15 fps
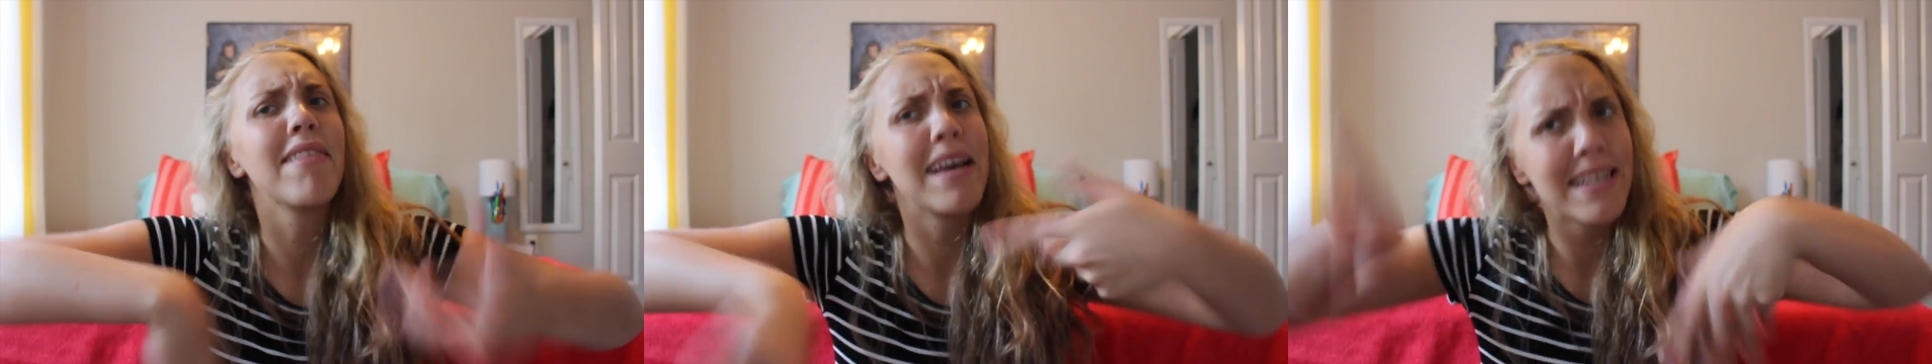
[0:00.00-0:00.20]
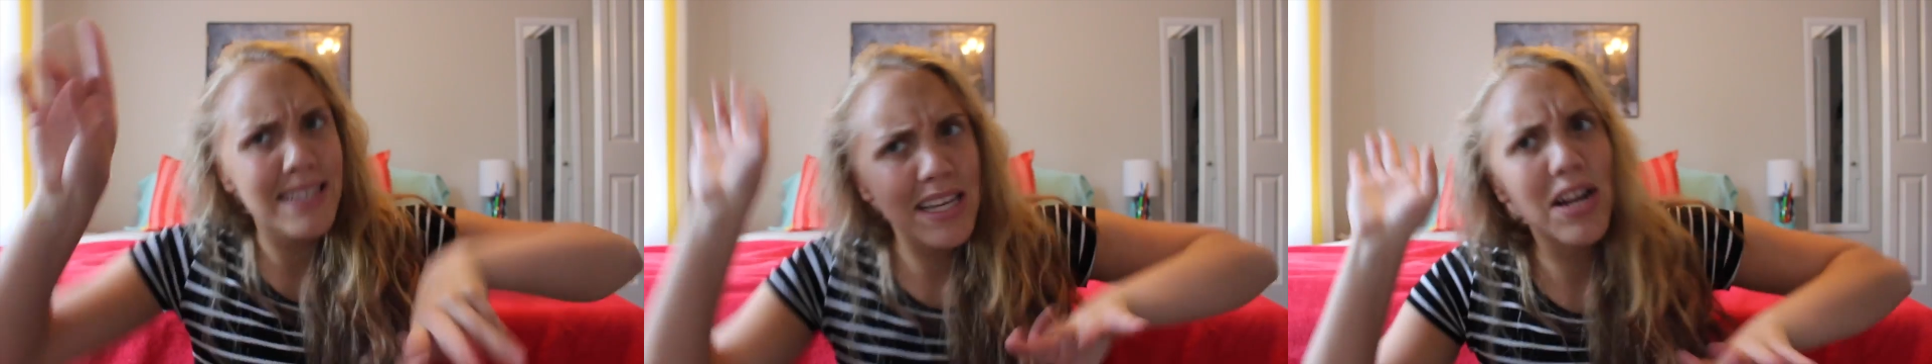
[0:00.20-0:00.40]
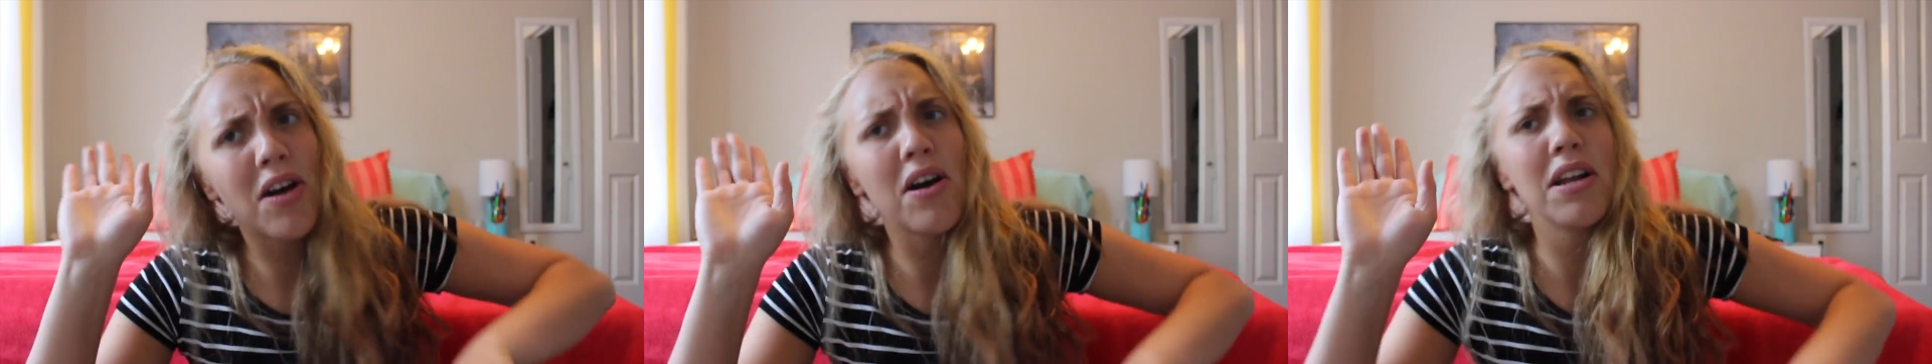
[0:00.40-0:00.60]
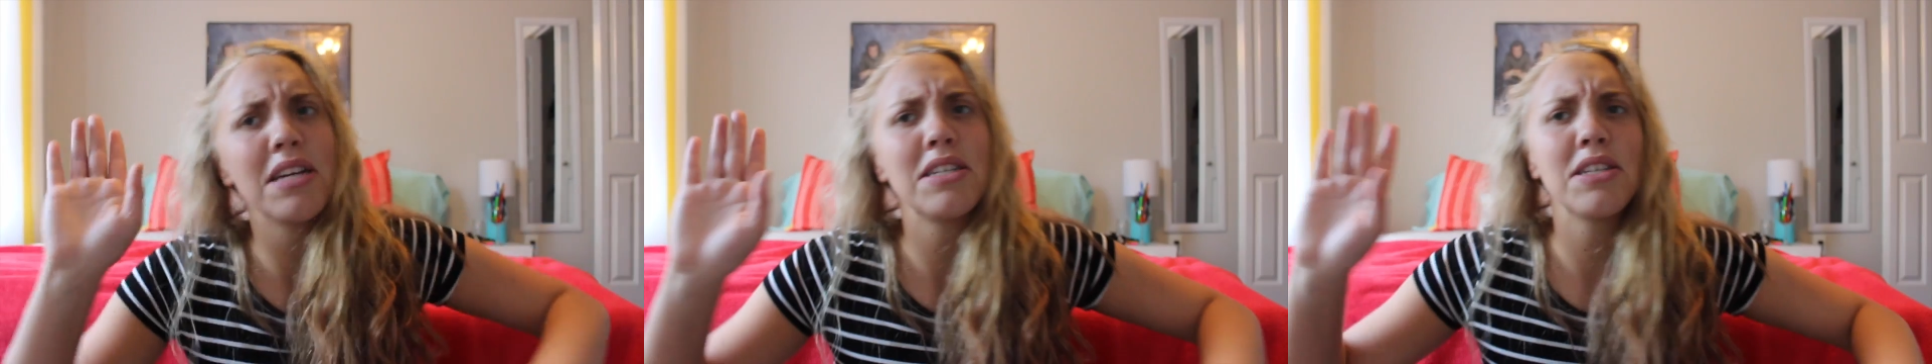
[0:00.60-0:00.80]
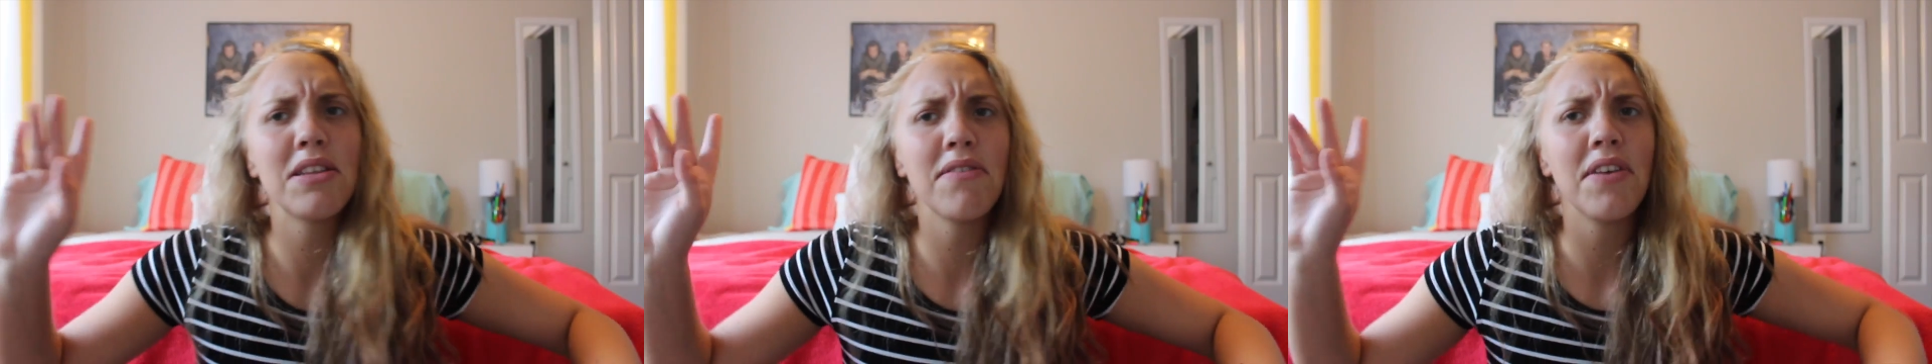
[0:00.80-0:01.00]
let's get on
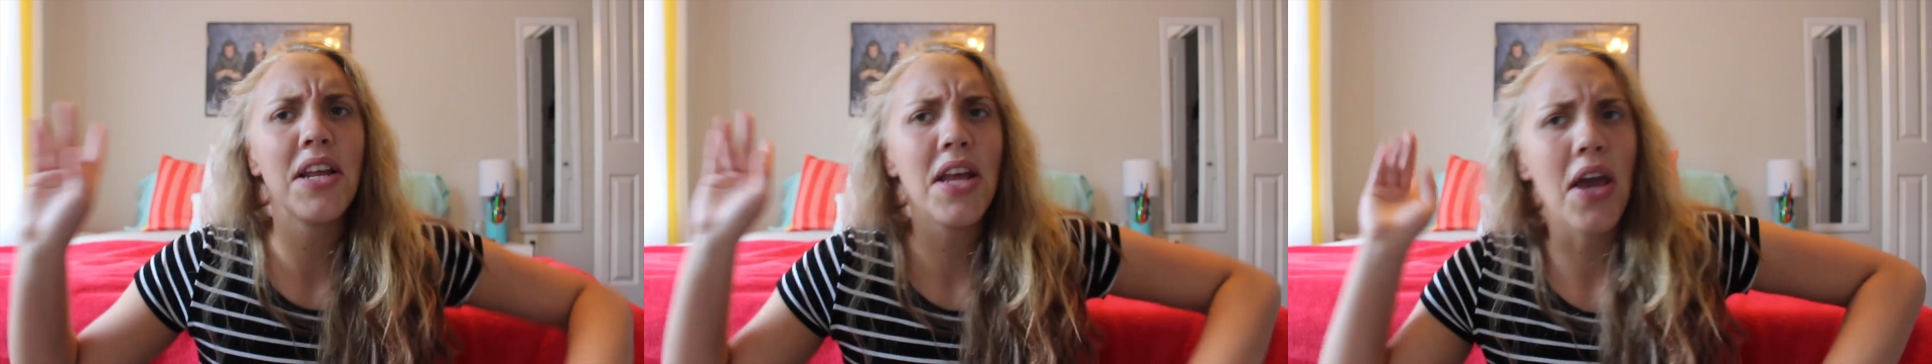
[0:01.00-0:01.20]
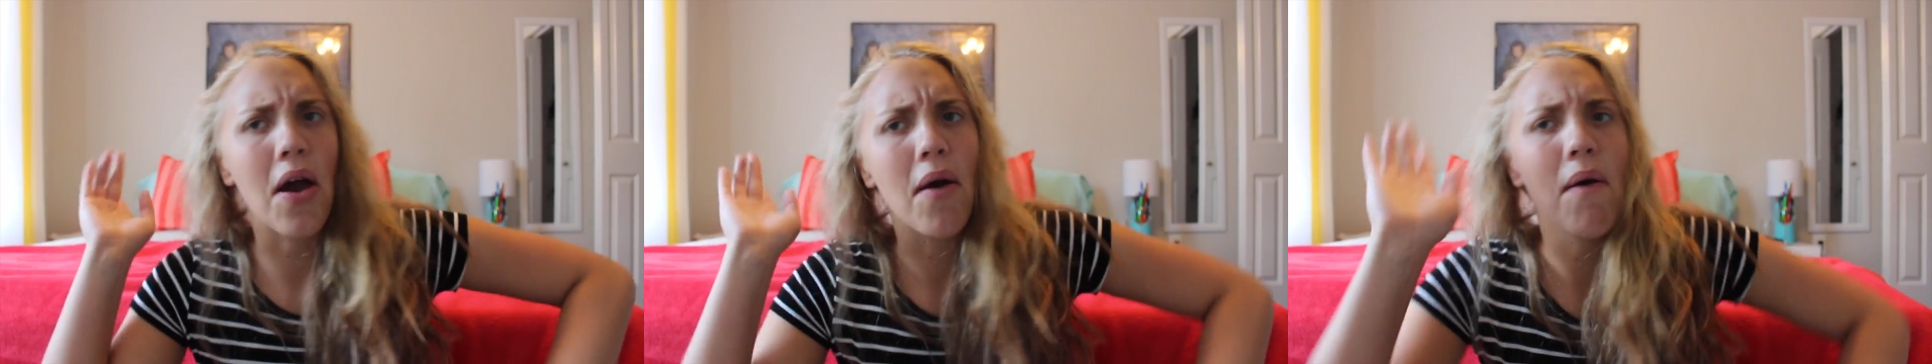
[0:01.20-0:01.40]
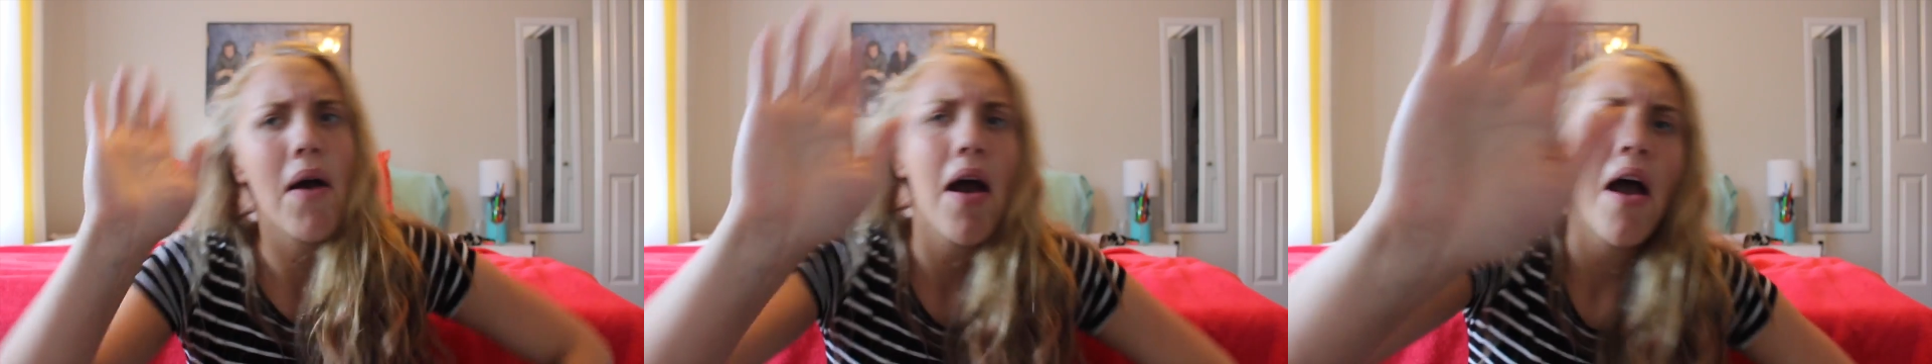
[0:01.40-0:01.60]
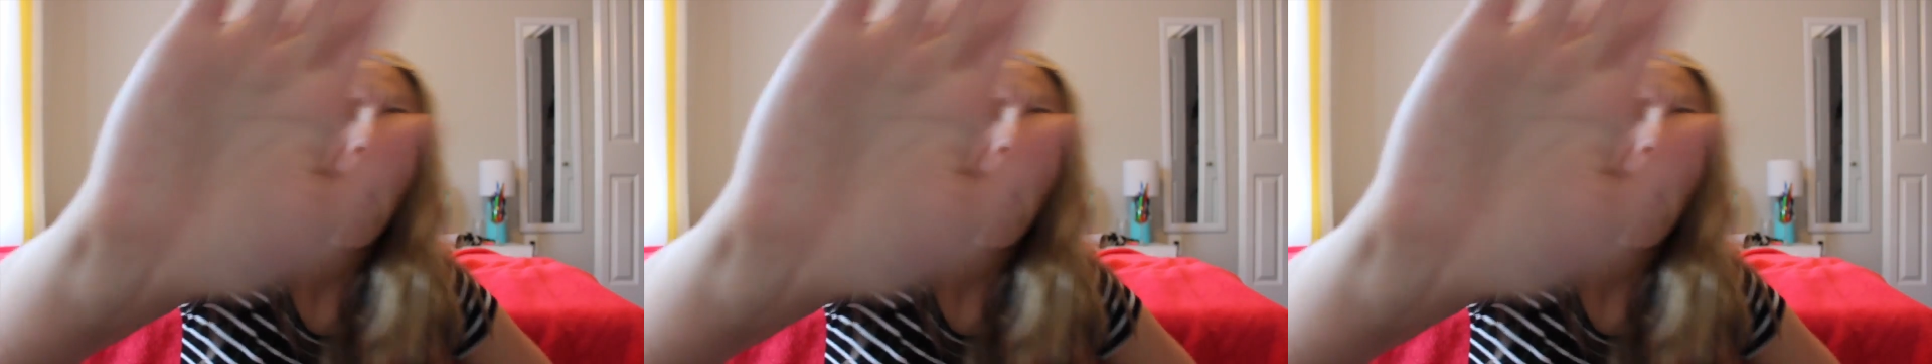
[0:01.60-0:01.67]
into the video.